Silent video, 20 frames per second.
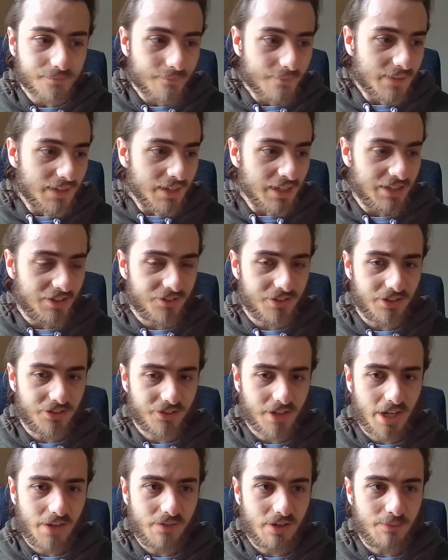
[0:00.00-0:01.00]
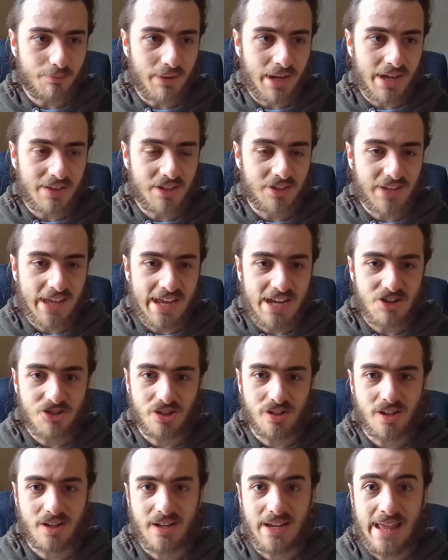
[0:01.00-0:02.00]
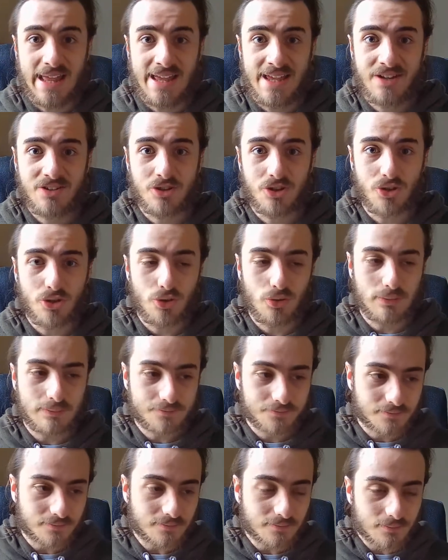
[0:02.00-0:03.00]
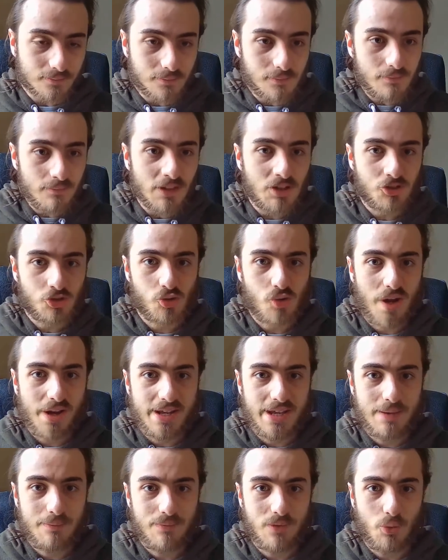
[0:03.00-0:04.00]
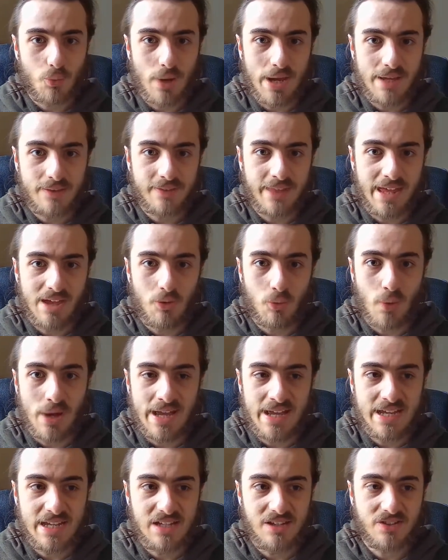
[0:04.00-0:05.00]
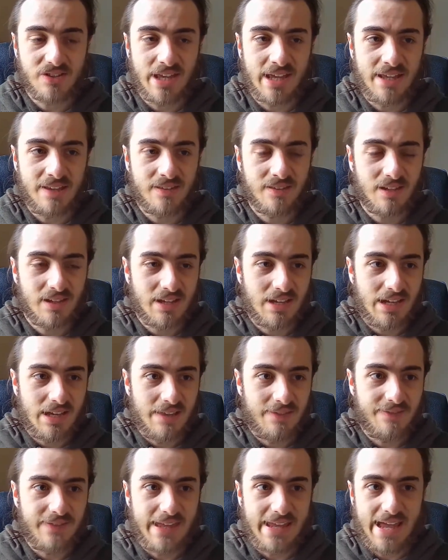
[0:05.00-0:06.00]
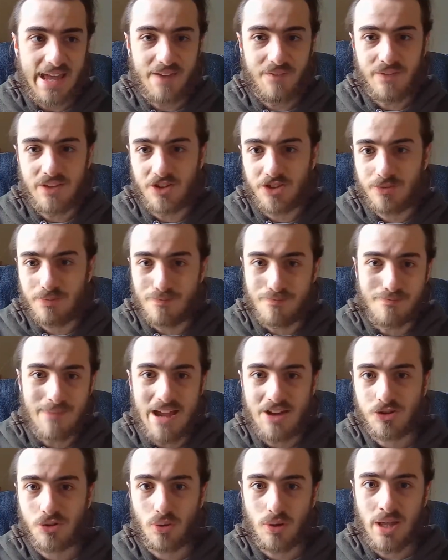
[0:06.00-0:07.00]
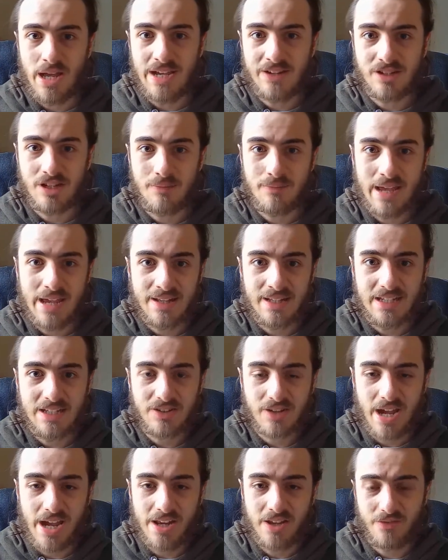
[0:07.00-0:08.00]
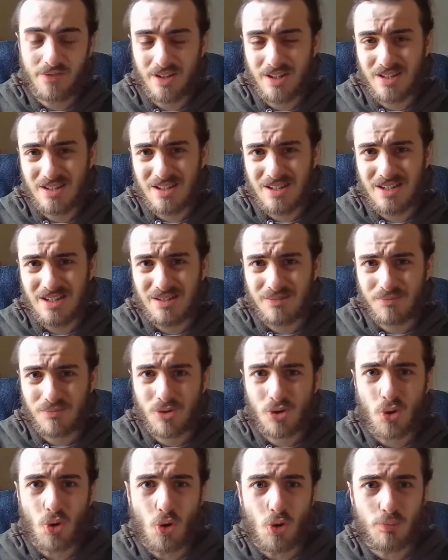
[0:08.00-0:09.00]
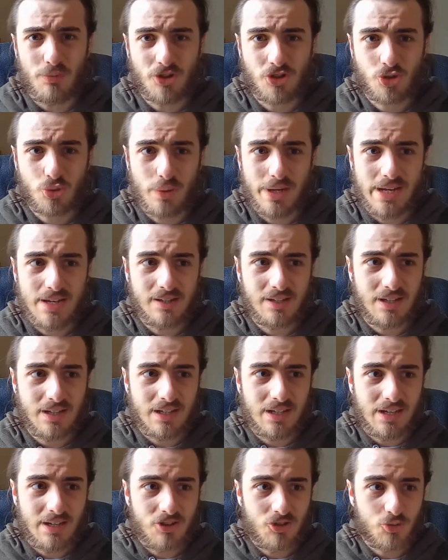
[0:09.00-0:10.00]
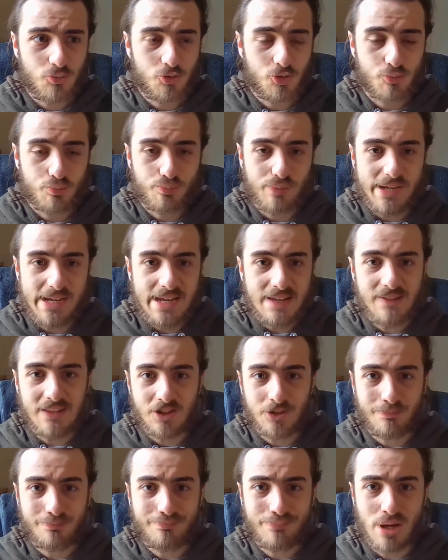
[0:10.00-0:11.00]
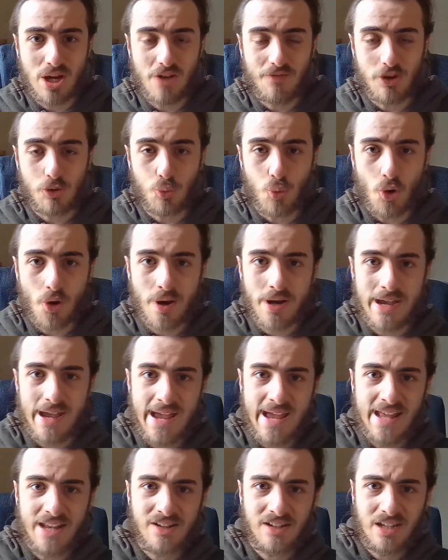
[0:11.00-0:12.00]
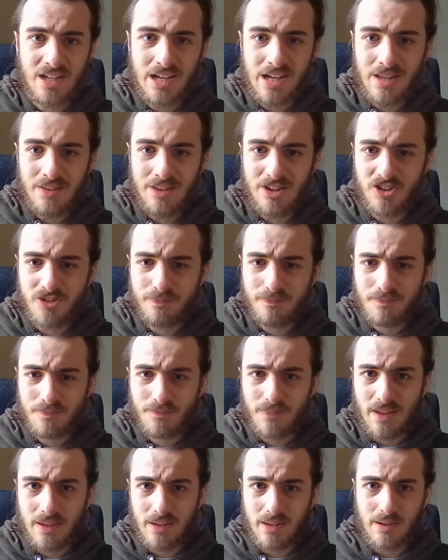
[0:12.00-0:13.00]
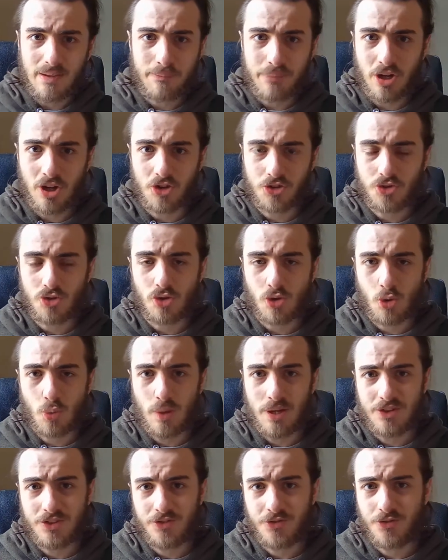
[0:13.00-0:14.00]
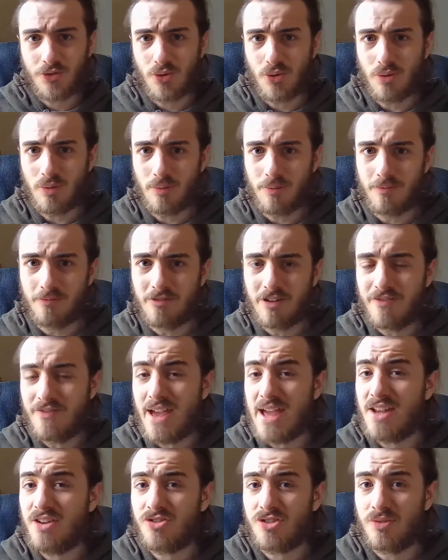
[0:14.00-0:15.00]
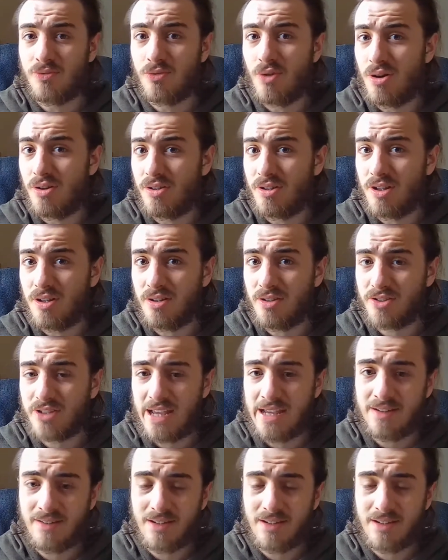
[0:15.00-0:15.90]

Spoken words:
gets discovered by this ancient clan who train him their ways, and they have this magical item, and he's kind of caught between being this perfect warrior and this personal quest for revenge and whatnot, and